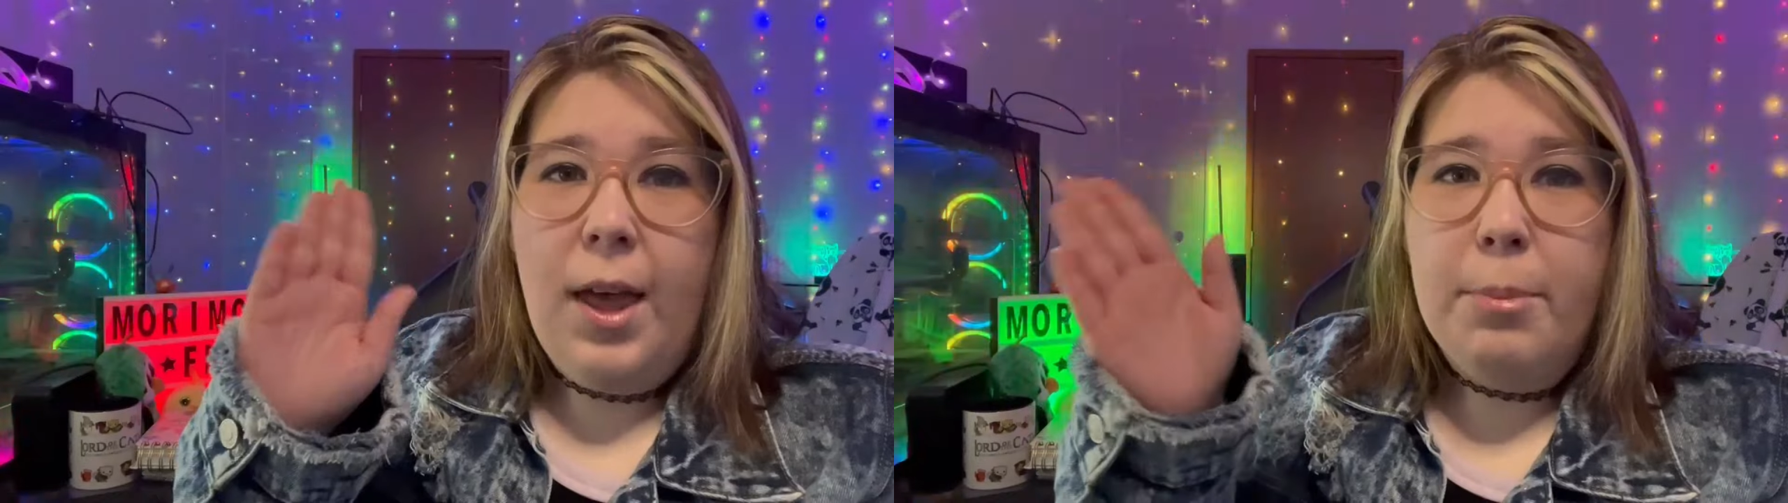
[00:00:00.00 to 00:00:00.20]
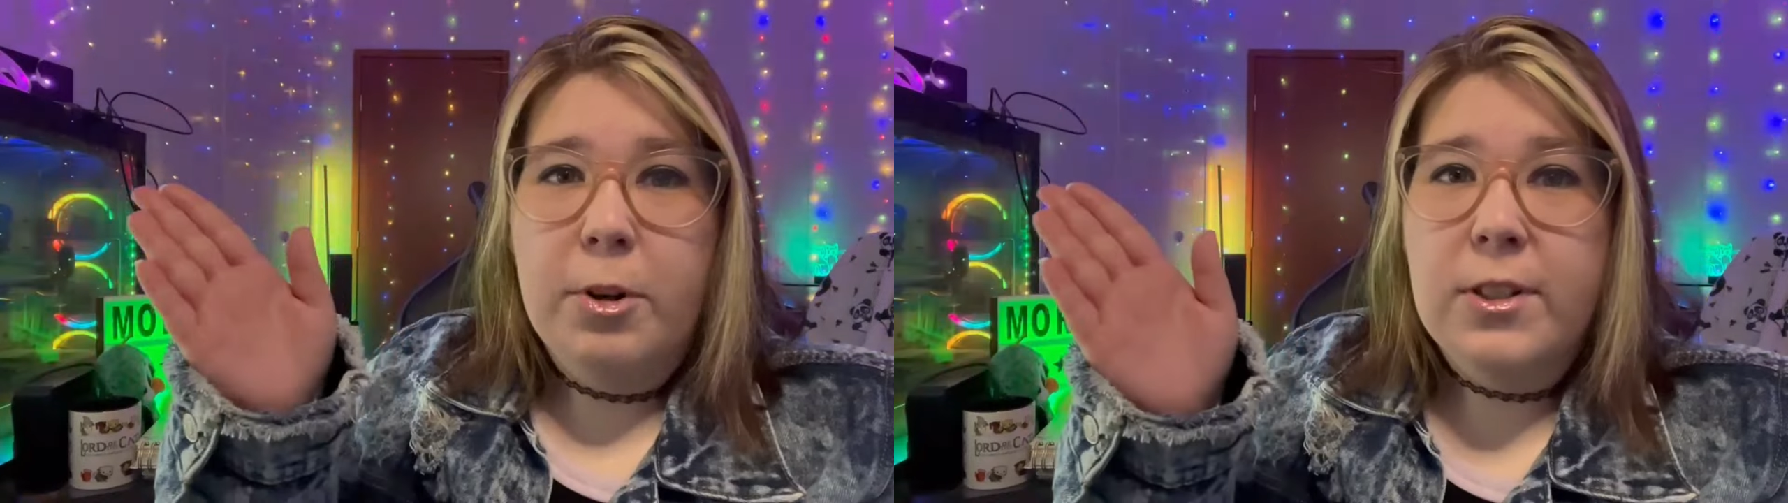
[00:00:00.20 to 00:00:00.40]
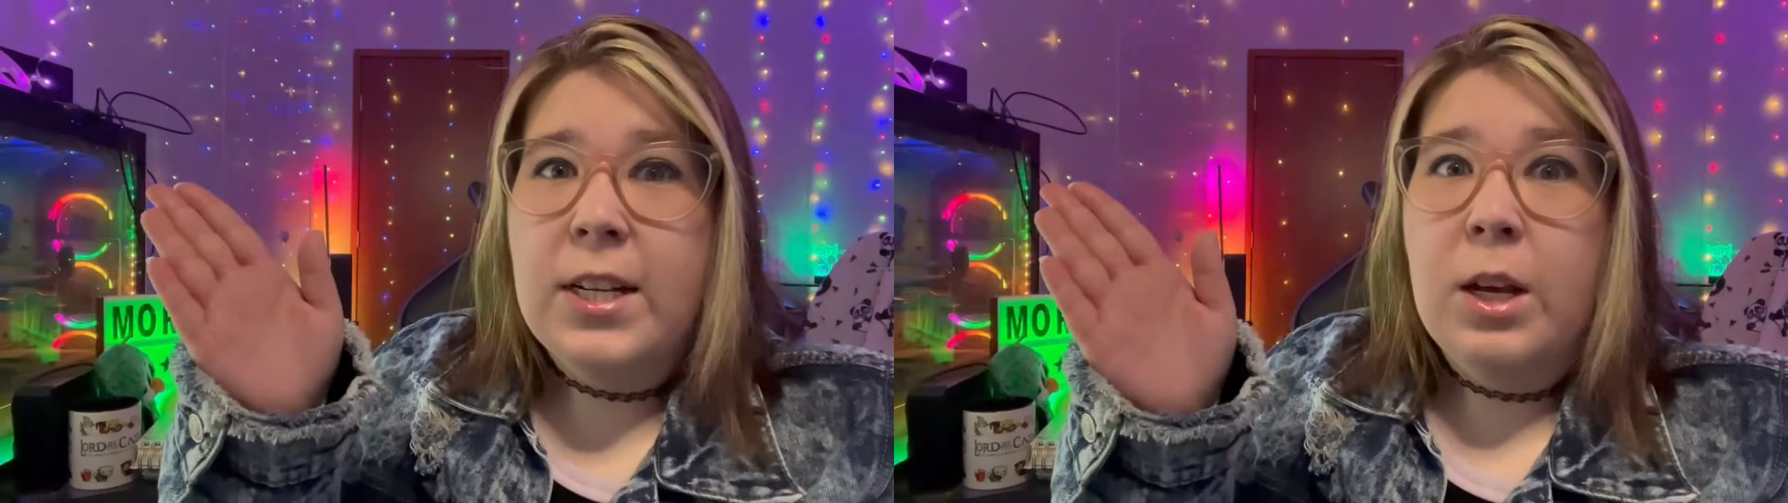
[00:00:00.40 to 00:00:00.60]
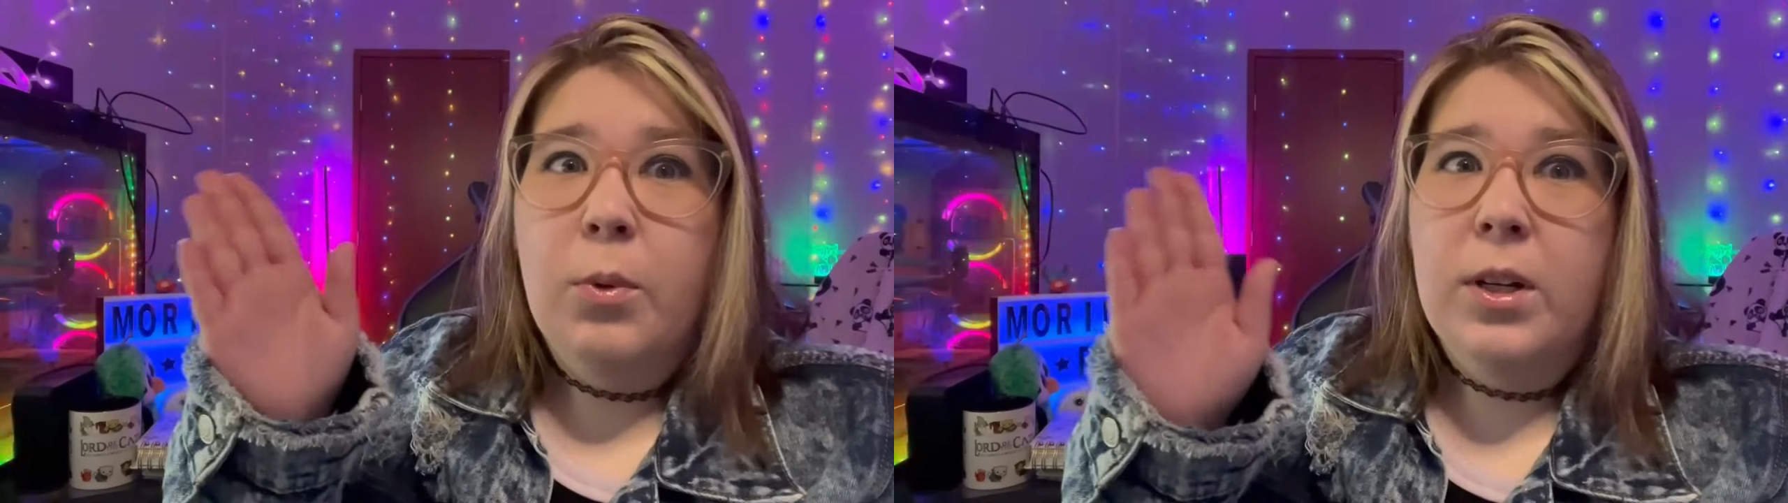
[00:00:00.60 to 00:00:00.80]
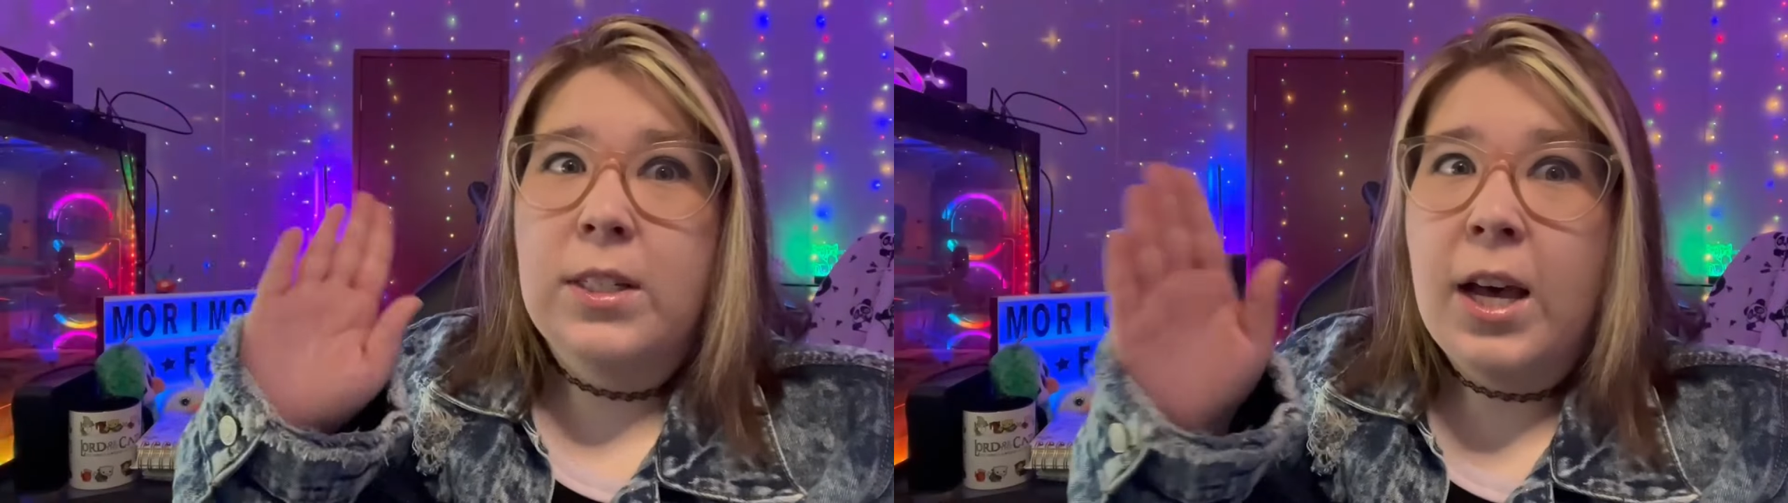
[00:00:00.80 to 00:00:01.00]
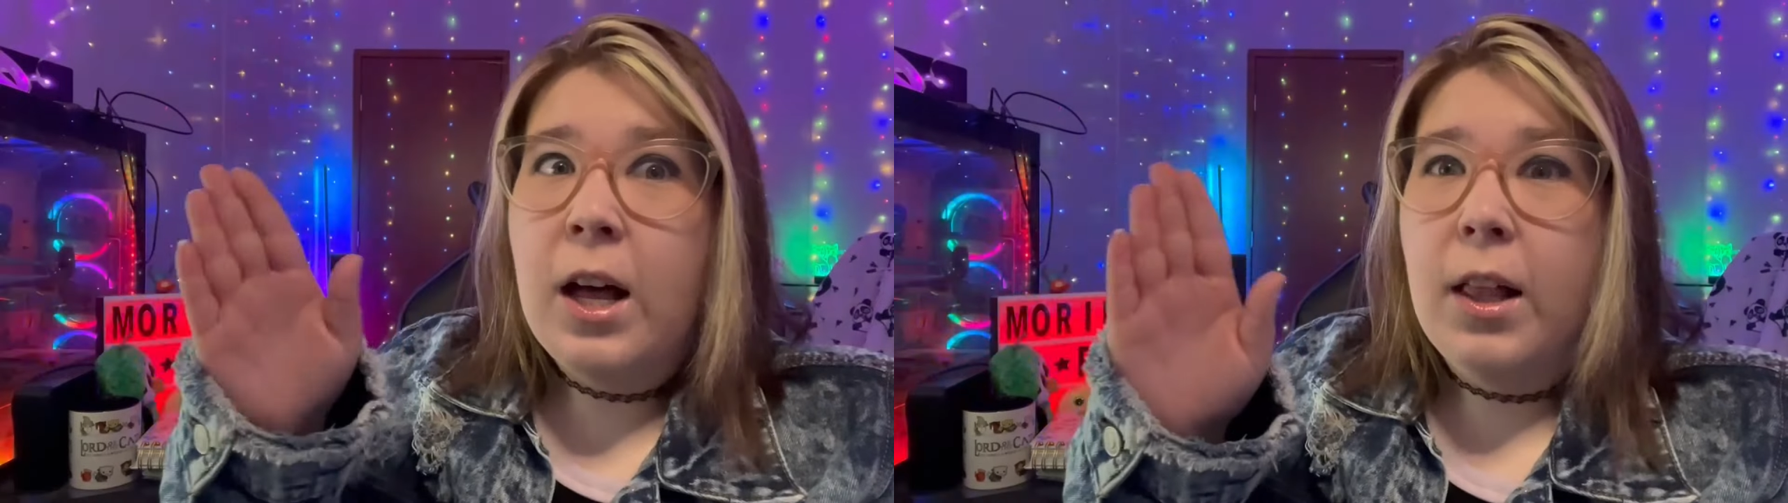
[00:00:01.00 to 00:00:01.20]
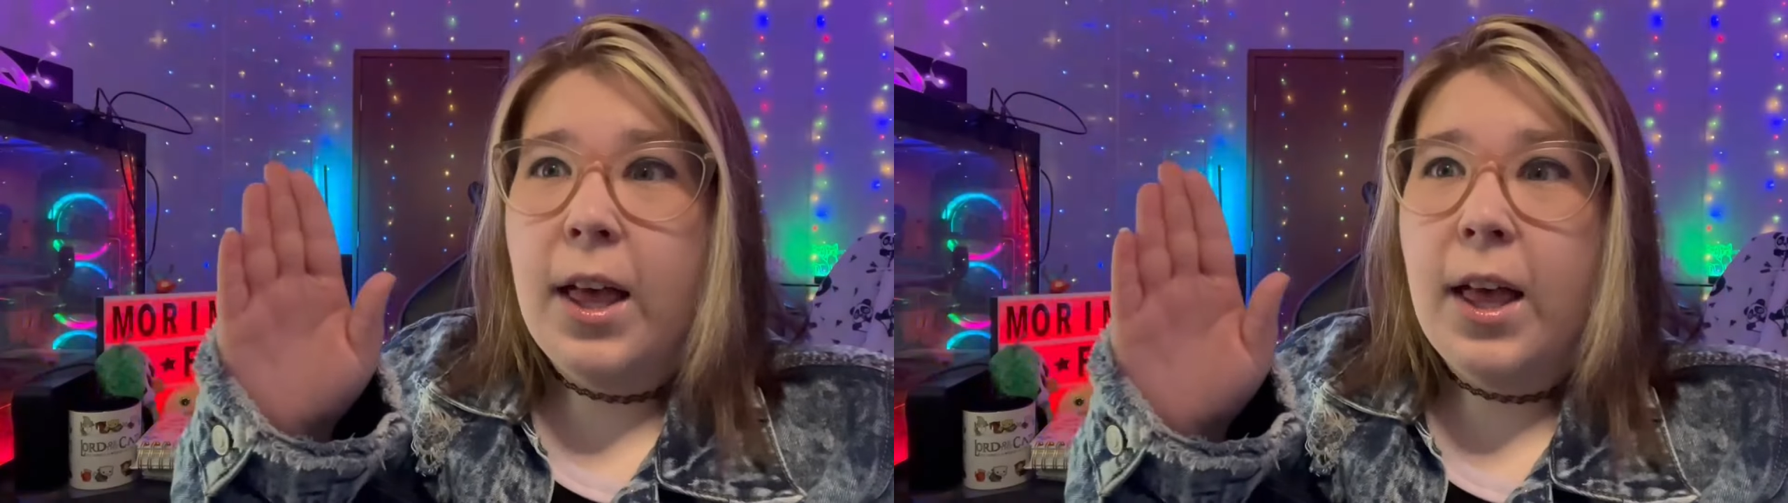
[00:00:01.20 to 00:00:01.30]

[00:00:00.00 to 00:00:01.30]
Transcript: that person didn't want to tell